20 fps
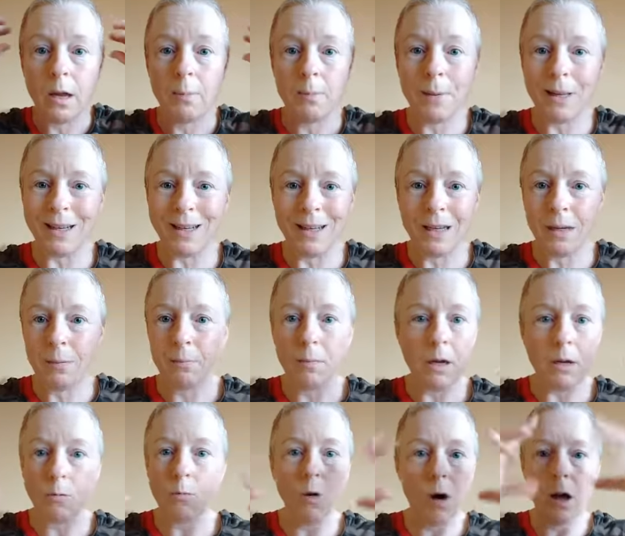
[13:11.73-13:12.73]
But
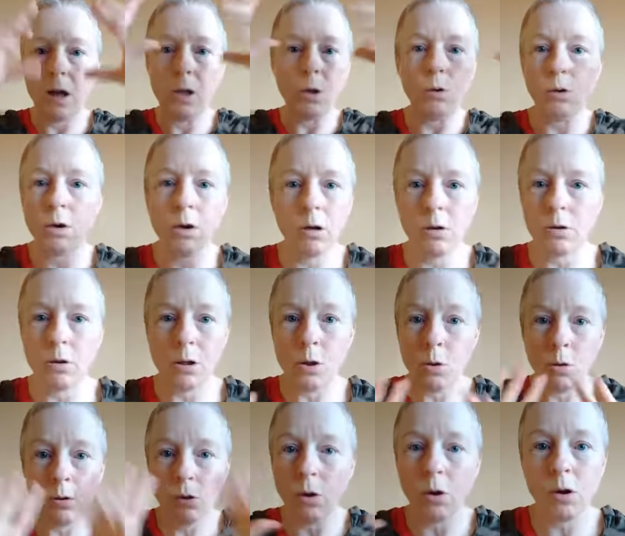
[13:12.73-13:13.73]
meanwhile,
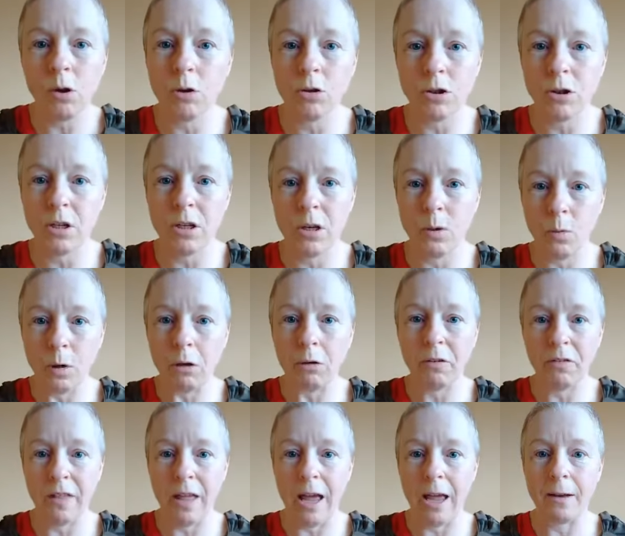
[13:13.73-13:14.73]
you're not consciously aware
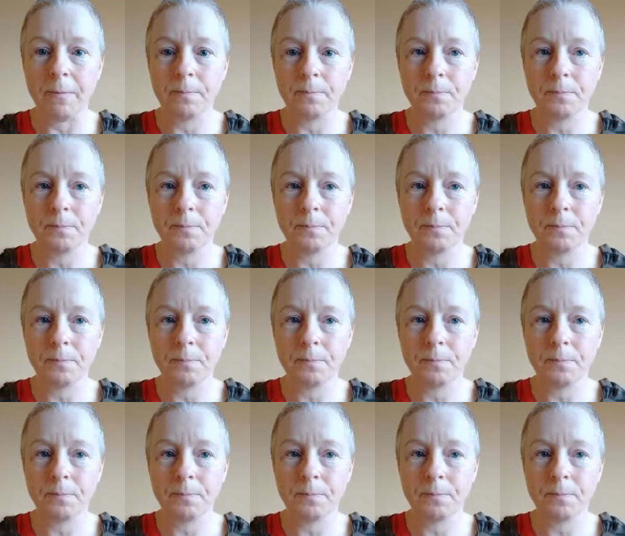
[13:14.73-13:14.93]
of that.